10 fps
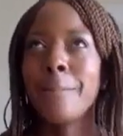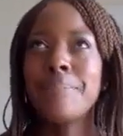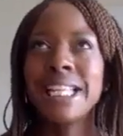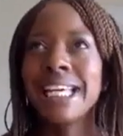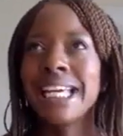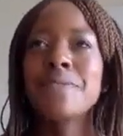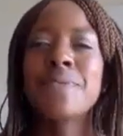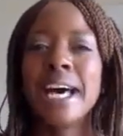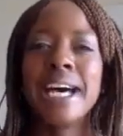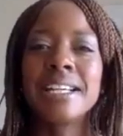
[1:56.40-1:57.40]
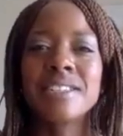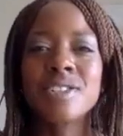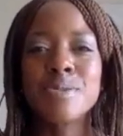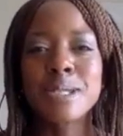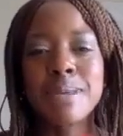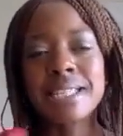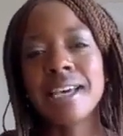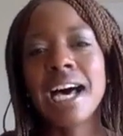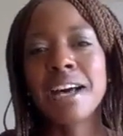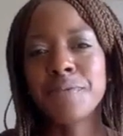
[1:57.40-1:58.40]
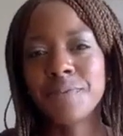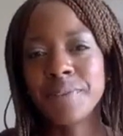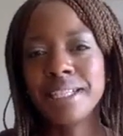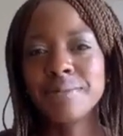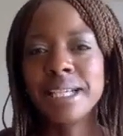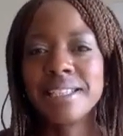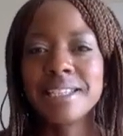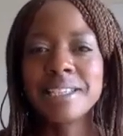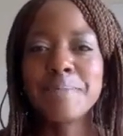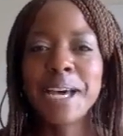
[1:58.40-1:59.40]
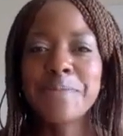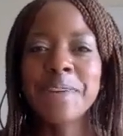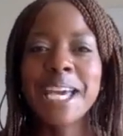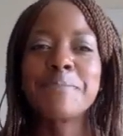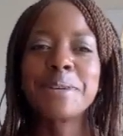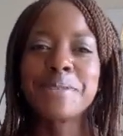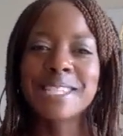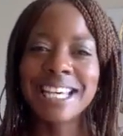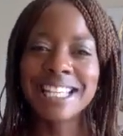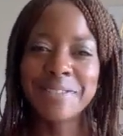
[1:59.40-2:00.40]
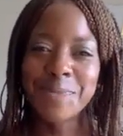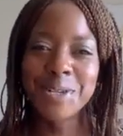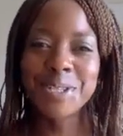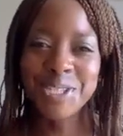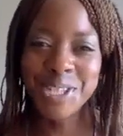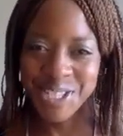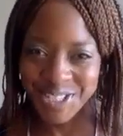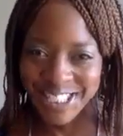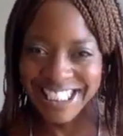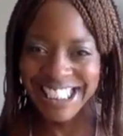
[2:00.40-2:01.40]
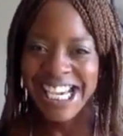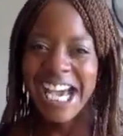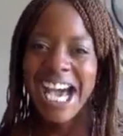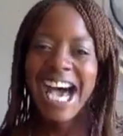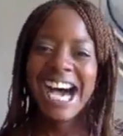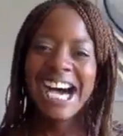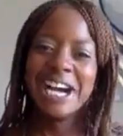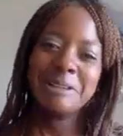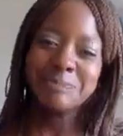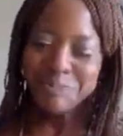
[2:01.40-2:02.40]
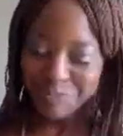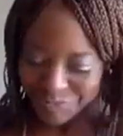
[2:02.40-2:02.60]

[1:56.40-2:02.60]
believe that she was meant to have, well, I think about fame, but certainly fortune. I